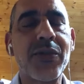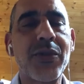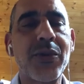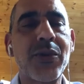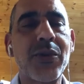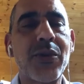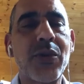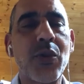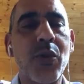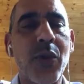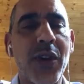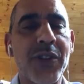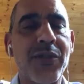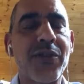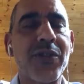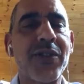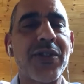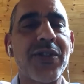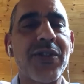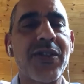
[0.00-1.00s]
to
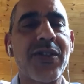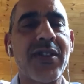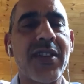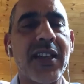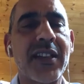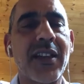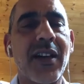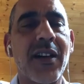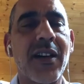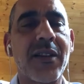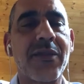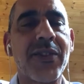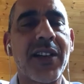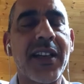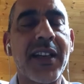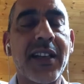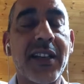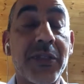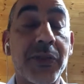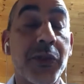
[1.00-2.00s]
questions that are
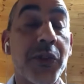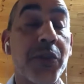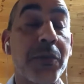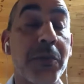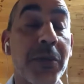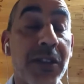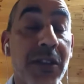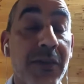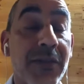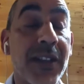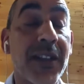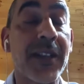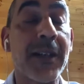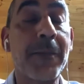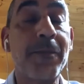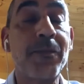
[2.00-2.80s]
very country-specific